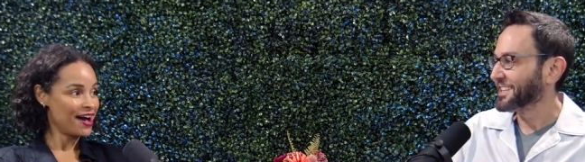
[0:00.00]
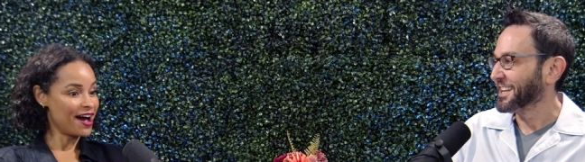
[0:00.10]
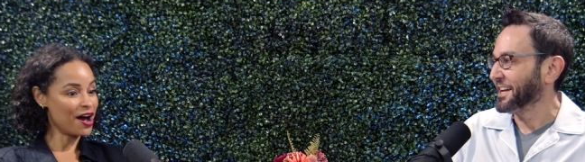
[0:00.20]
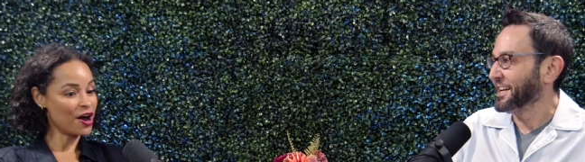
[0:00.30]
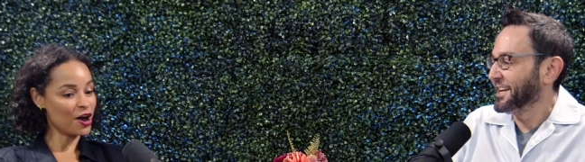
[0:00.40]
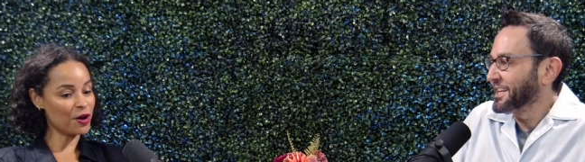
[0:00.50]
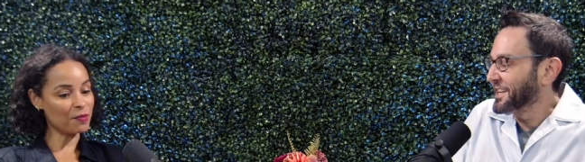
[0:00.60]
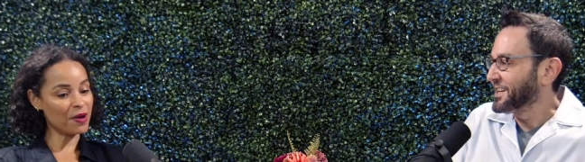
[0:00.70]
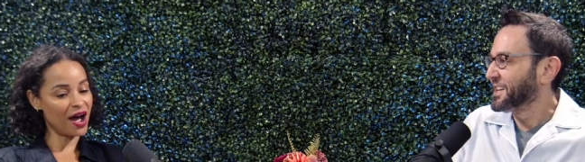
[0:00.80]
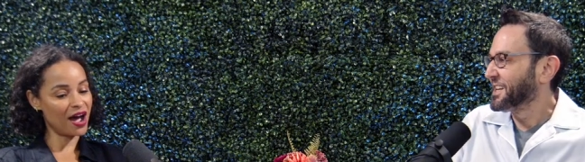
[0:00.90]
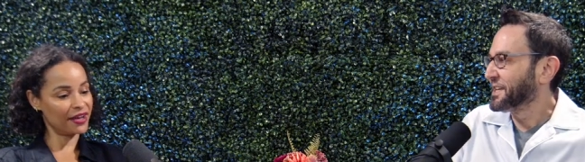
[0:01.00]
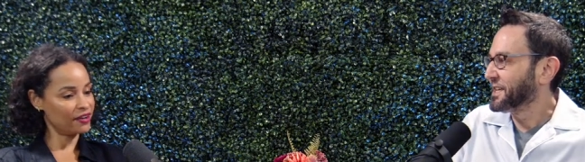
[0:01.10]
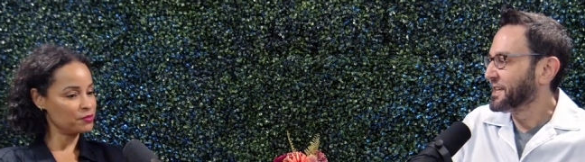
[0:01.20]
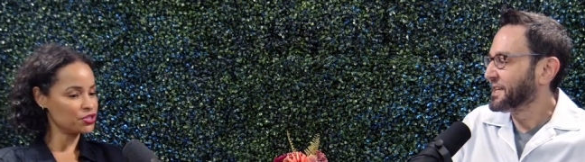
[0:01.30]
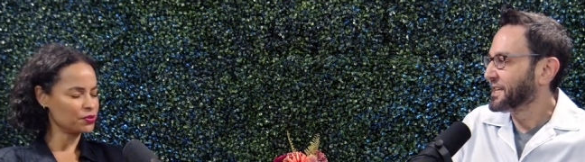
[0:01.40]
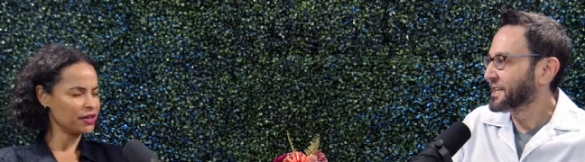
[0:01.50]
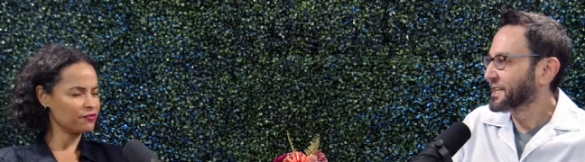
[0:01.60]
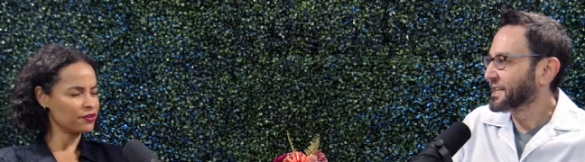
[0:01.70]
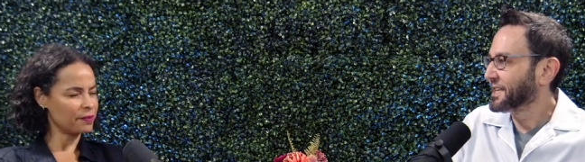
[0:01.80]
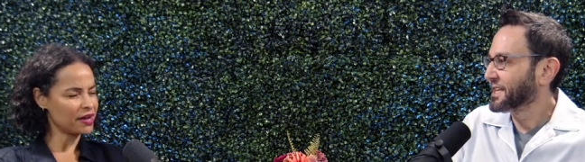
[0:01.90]
Speaker 1: Um, I have been doing it
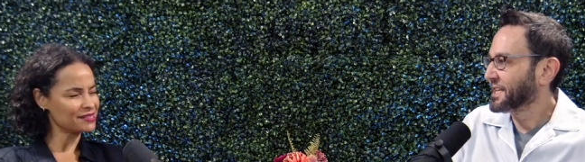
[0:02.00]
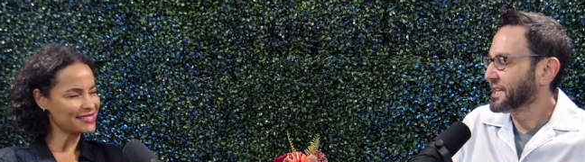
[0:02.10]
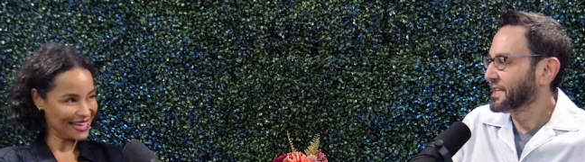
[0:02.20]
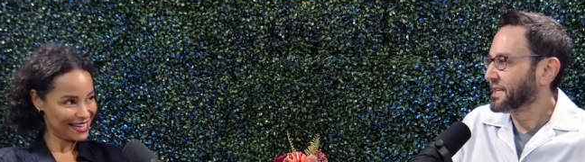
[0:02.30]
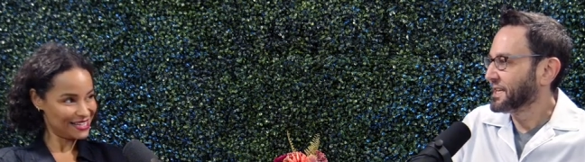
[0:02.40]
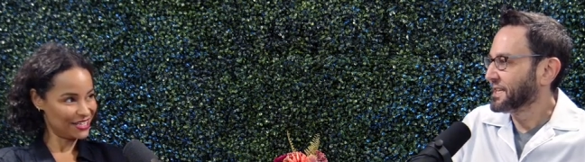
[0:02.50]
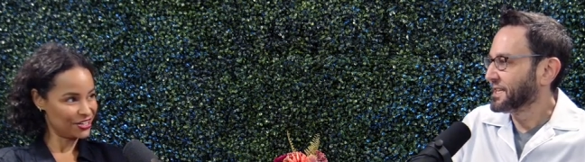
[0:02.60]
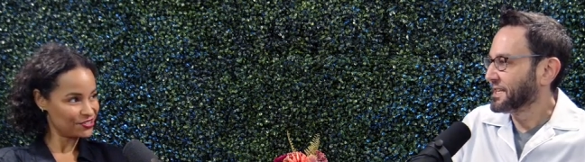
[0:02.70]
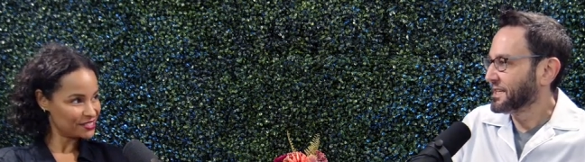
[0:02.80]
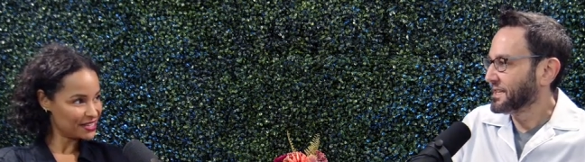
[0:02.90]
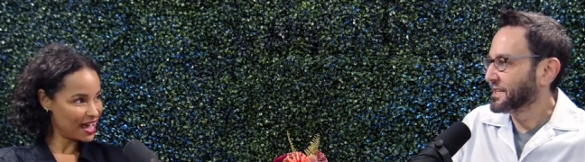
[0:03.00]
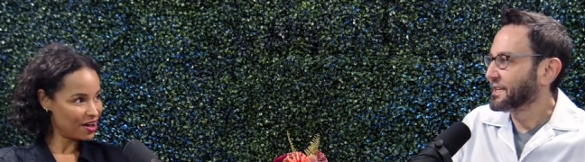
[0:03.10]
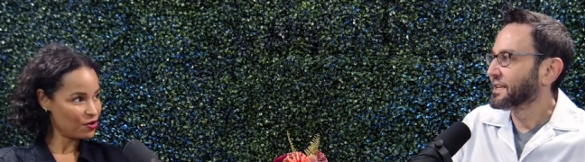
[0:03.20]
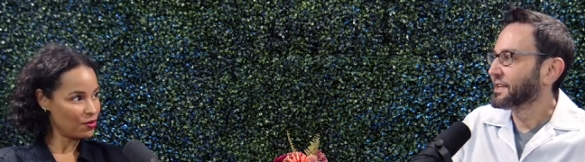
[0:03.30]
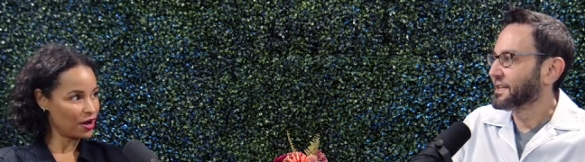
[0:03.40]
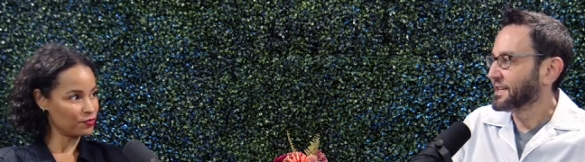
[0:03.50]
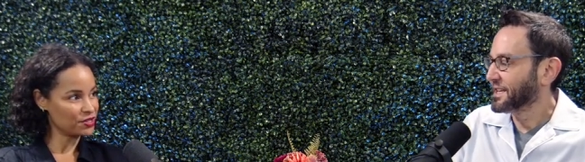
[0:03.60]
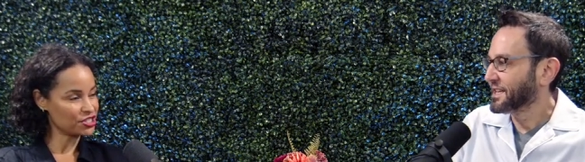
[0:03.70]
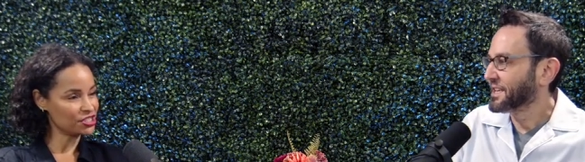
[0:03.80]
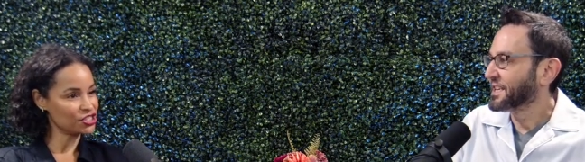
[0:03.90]
for about 10 years now. I
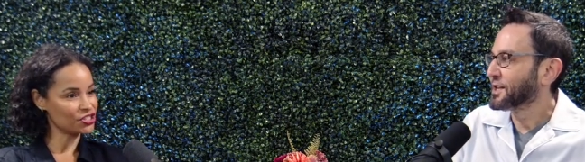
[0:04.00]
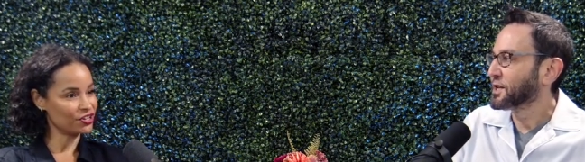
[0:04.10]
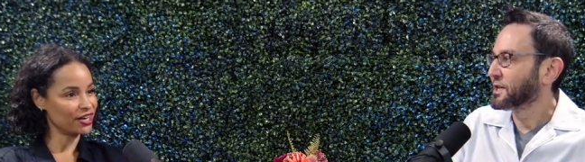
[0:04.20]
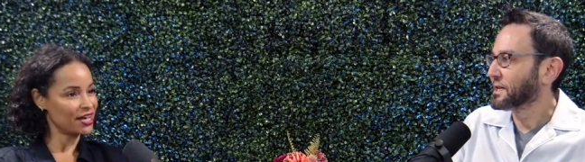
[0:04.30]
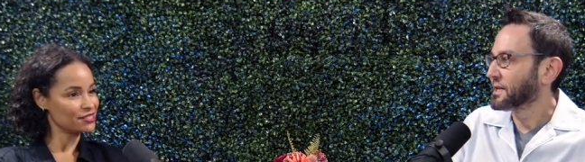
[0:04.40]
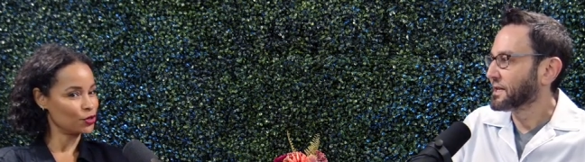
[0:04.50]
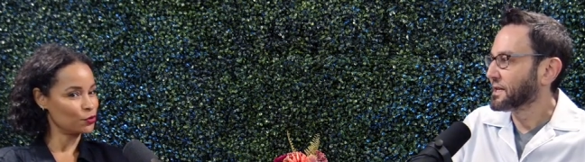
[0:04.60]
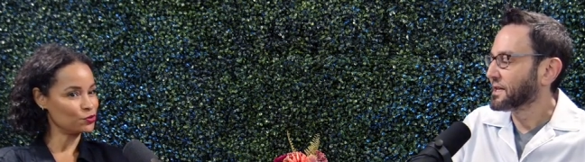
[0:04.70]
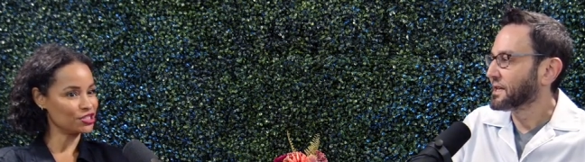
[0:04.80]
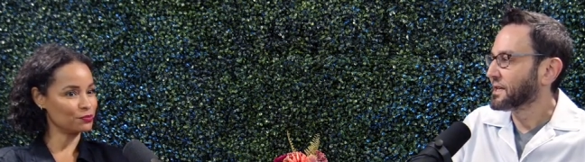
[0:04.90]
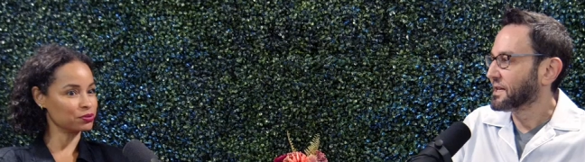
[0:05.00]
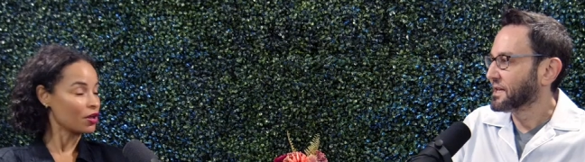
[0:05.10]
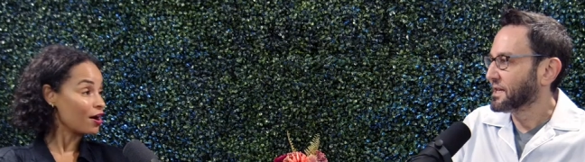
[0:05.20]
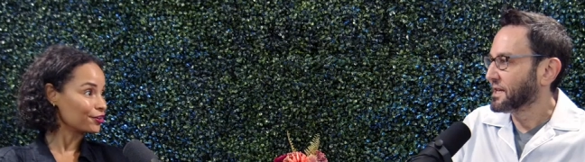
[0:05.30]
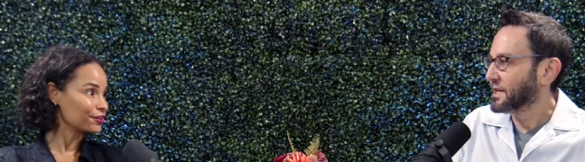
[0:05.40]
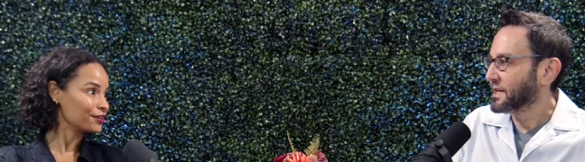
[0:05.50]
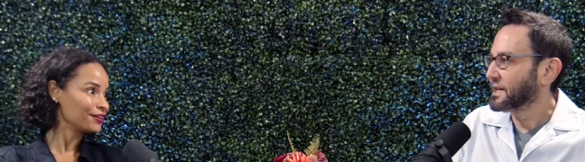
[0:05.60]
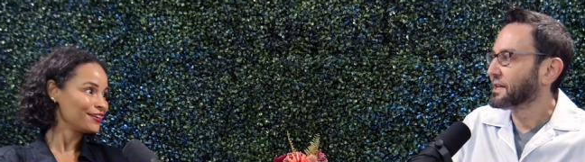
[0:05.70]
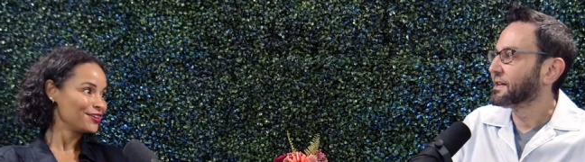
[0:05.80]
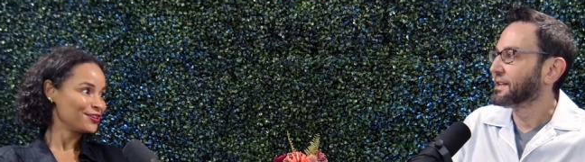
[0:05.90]
originally started as an OG blogger,
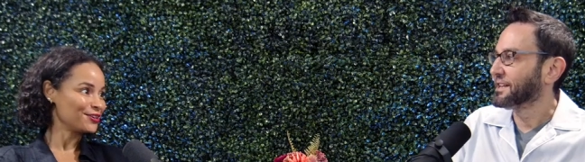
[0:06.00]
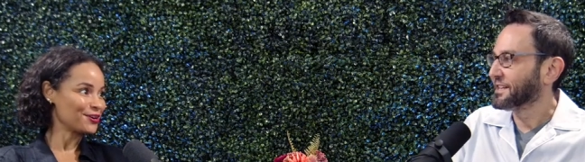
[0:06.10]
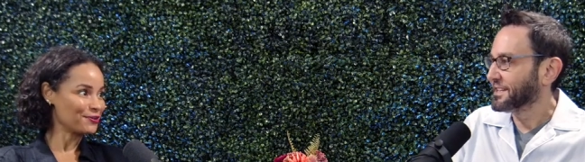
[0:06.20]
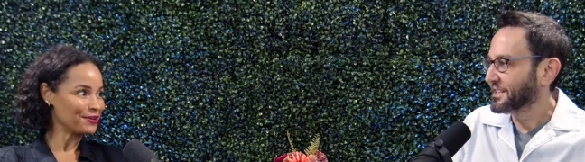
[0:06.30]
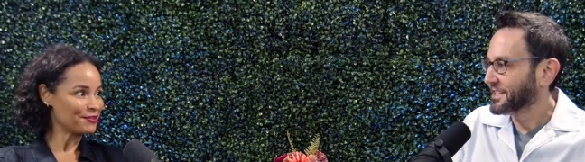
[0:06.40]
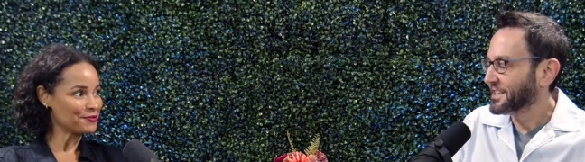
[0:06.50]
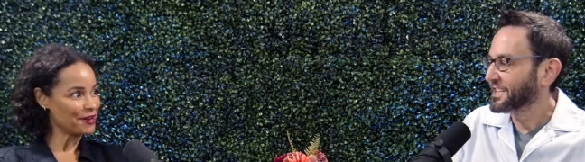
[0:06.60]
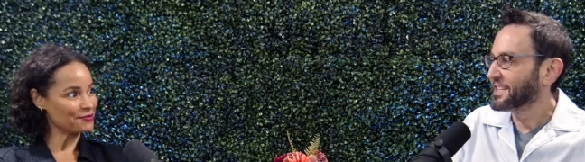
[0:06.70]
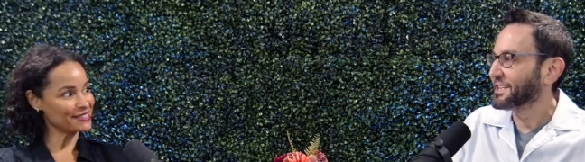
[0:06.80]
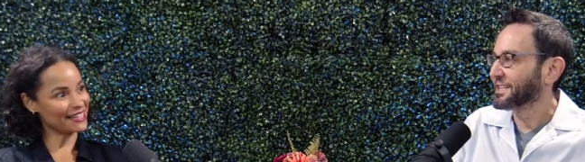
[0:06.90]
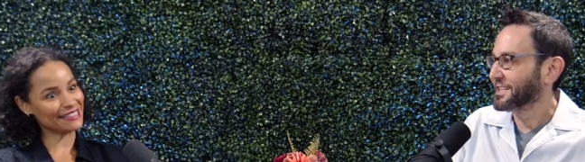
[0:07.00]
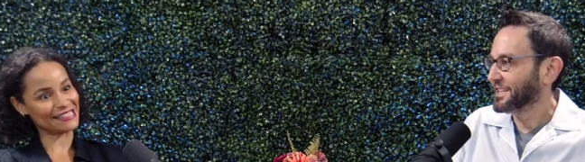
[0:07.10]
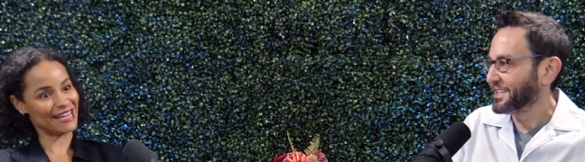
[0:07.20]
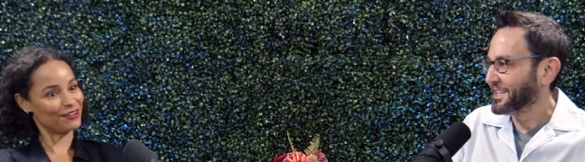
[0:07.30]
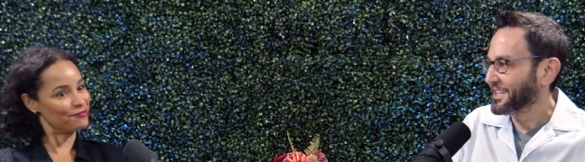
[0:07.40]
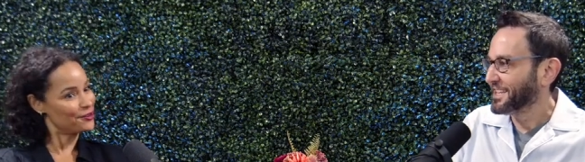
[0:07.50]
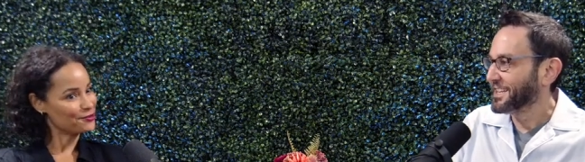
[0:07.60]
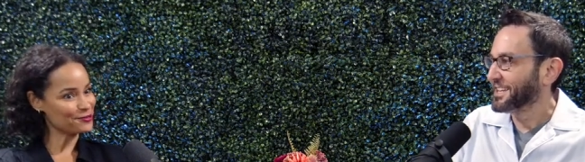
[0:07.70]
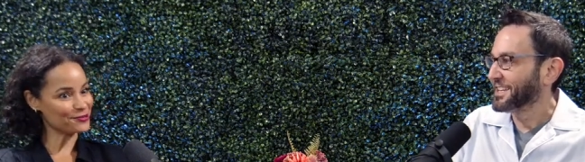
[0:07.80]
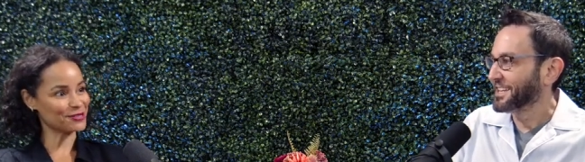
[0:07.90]
you know, and everybody was like taking
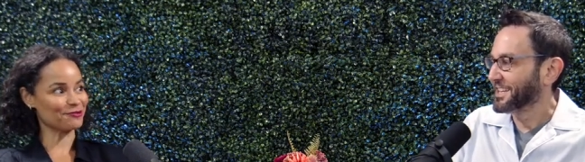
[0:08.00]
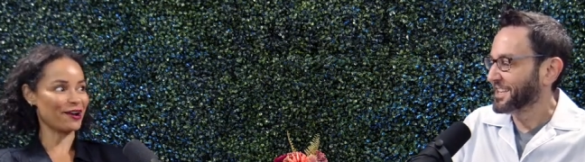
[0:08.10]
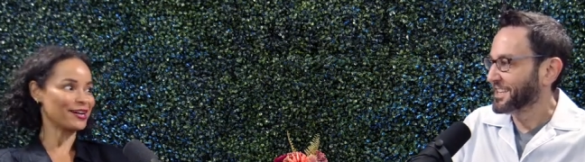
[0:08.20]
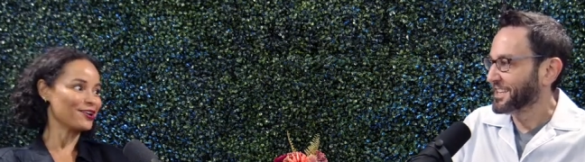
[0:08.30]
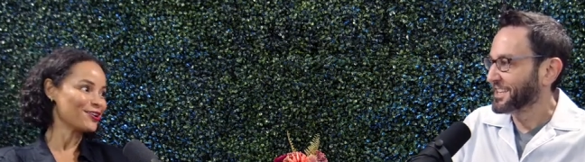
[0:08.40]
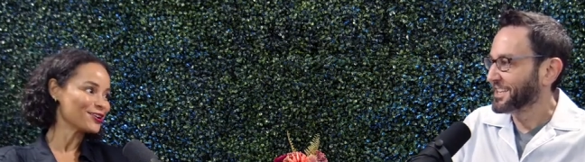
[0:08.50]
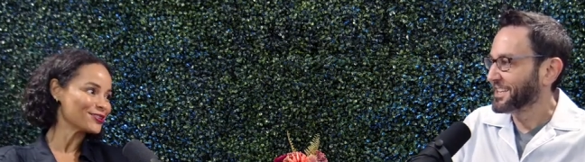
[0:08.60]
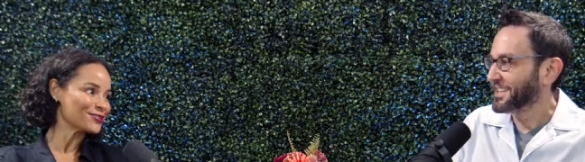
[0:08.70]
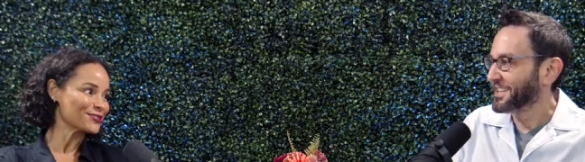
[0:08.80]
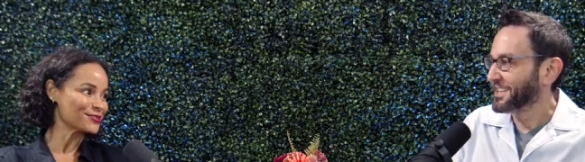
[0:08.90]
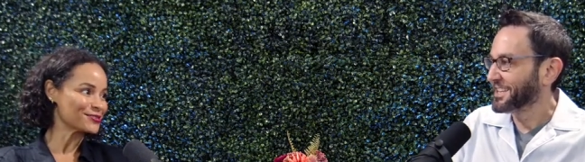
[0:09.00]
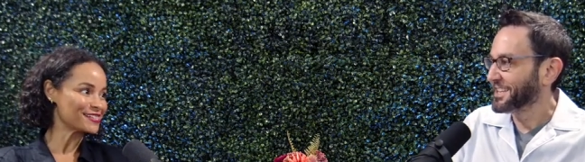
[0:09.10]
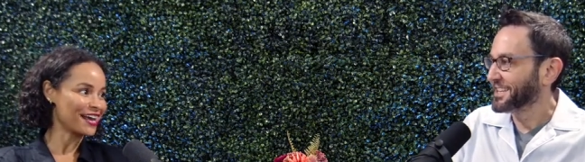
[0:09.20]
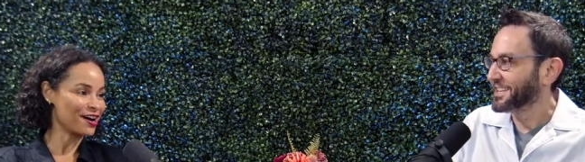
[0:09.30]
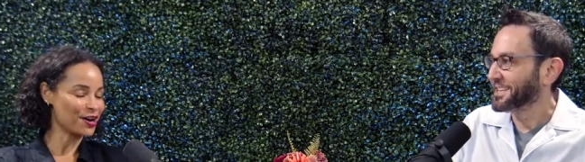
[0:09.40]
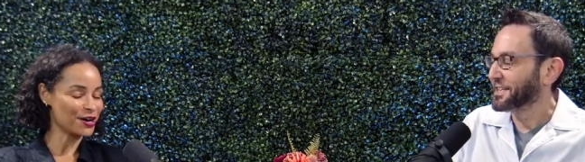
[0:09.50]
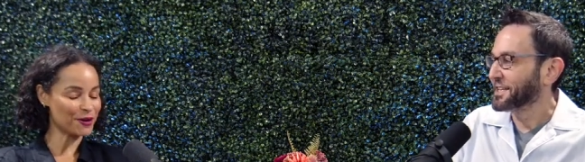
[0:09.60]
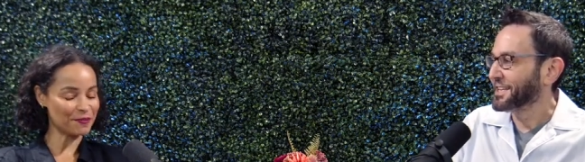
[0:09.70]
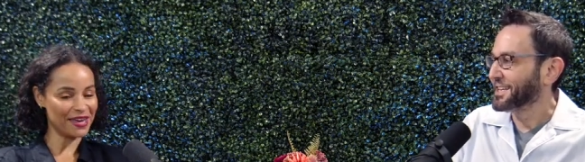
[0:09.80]
photos and writing articles. Um,